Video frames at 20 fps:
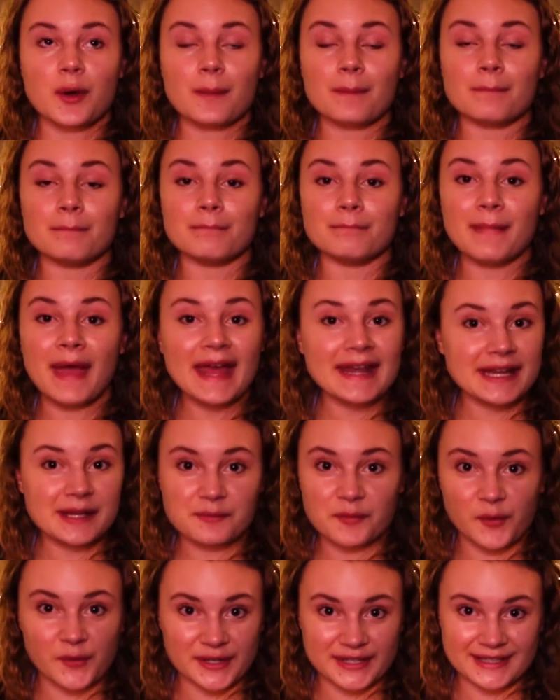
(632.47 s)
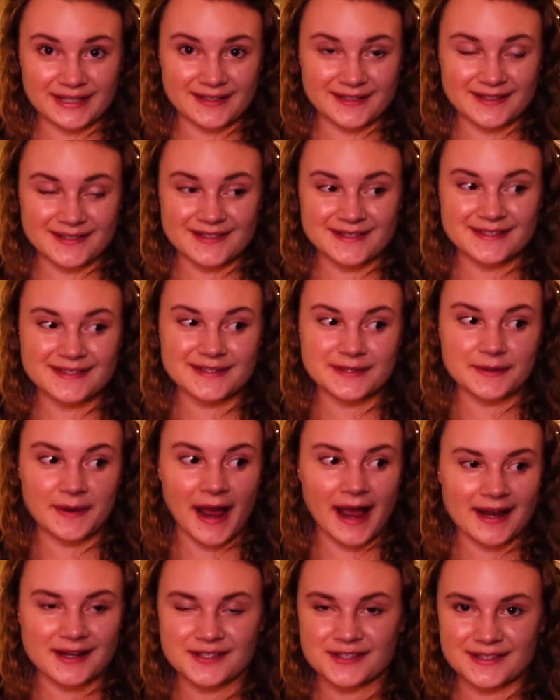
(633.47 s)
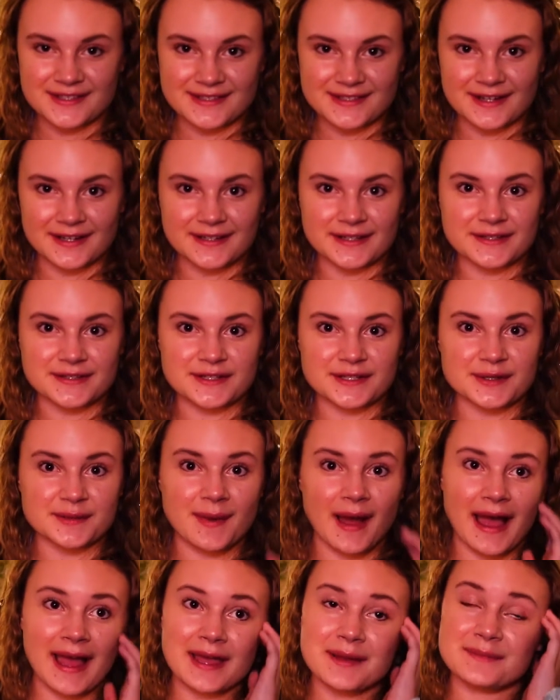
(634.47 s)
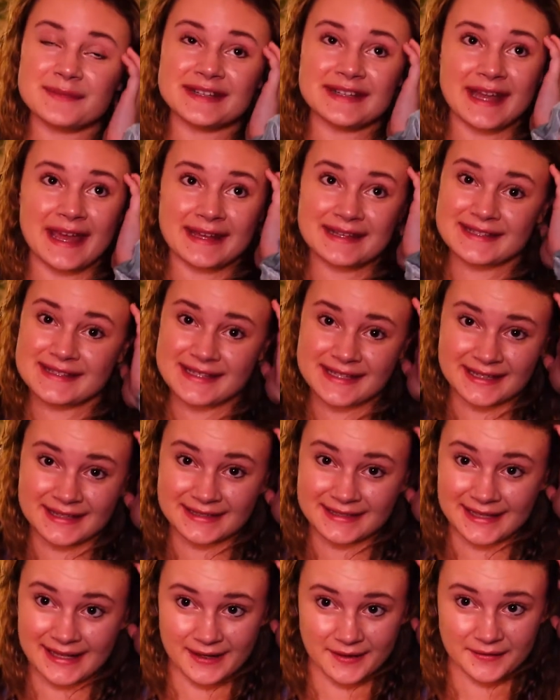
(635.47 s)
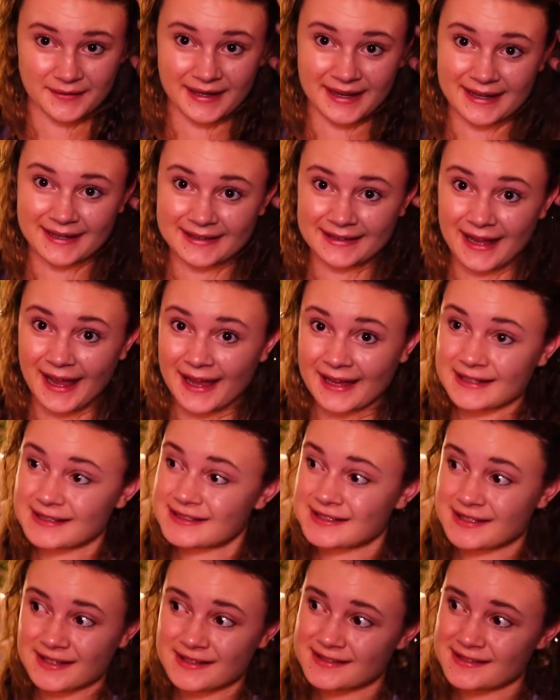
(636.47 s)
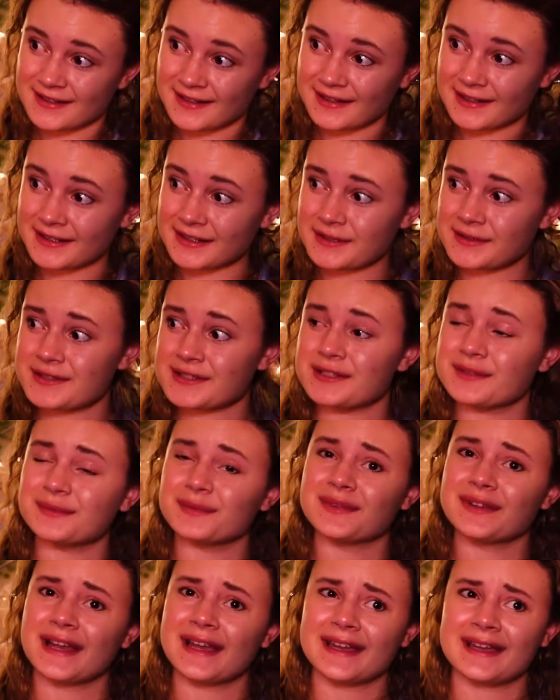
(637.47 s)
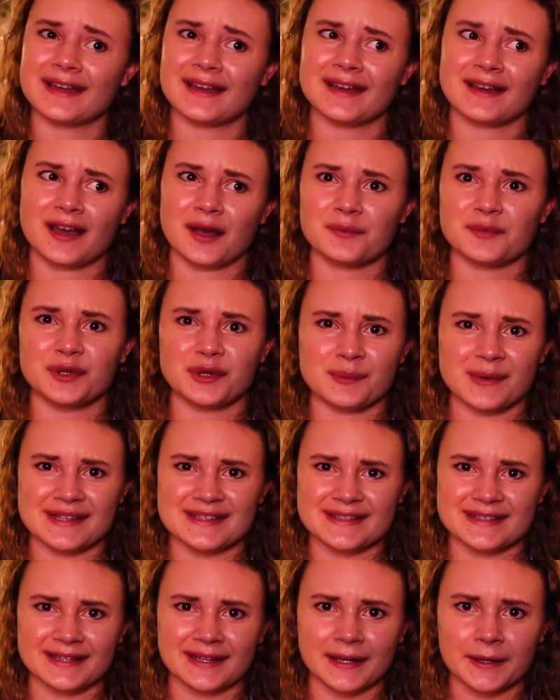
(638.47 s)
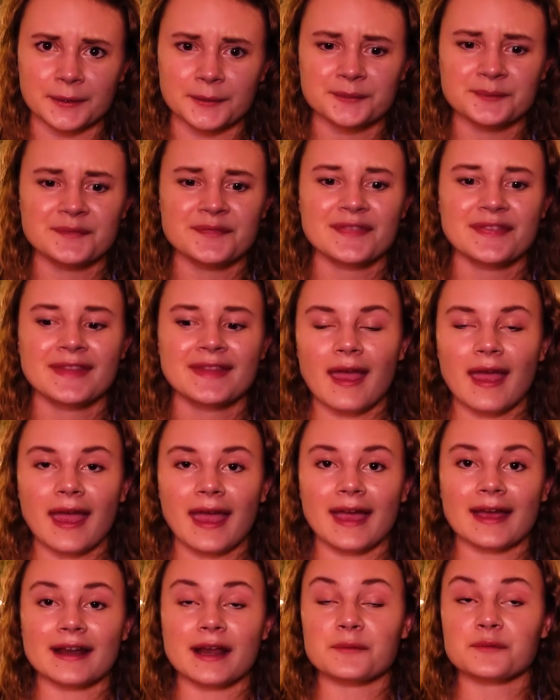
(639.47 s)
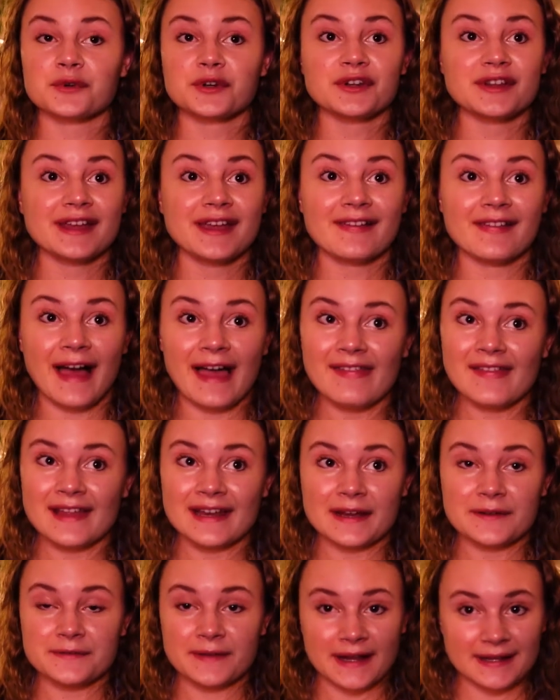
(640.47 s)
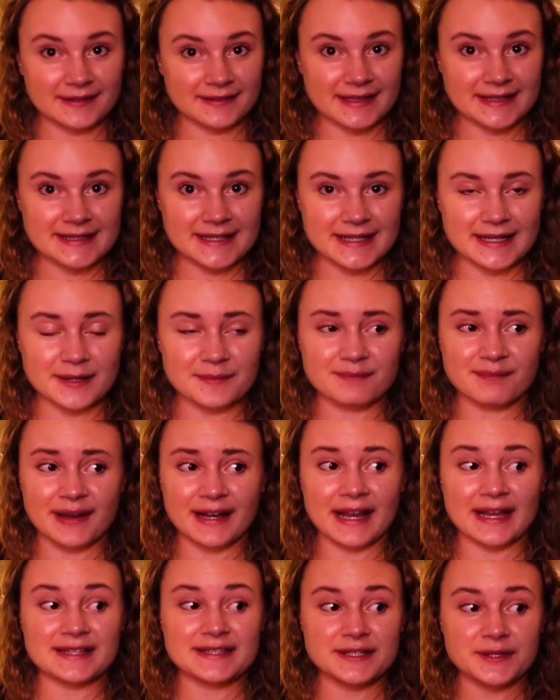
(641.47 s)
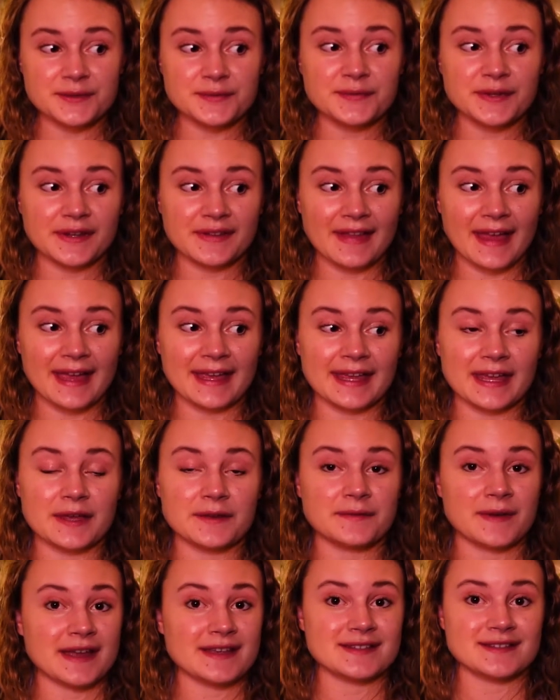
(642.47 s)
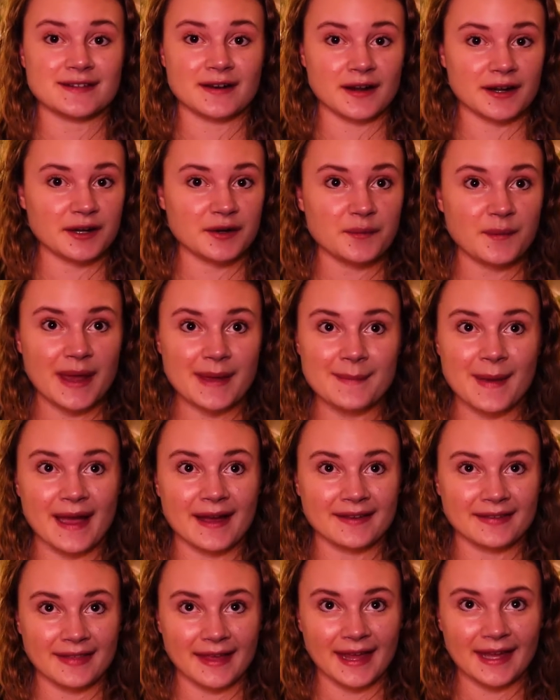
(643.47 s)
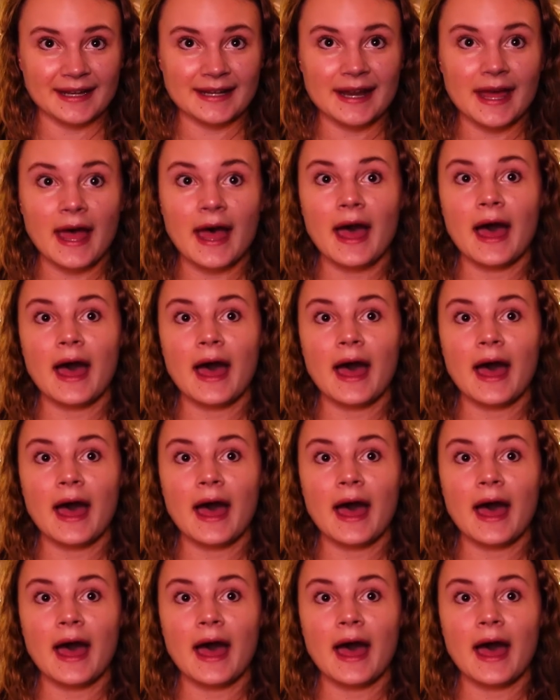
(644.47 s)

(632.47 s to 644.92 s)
many more years to actually start YouTube. I'm nineteen now, and I just started YouTube like a couple of months ago. And I'm really glad that I finally did it, but I do feel like if I started way back then,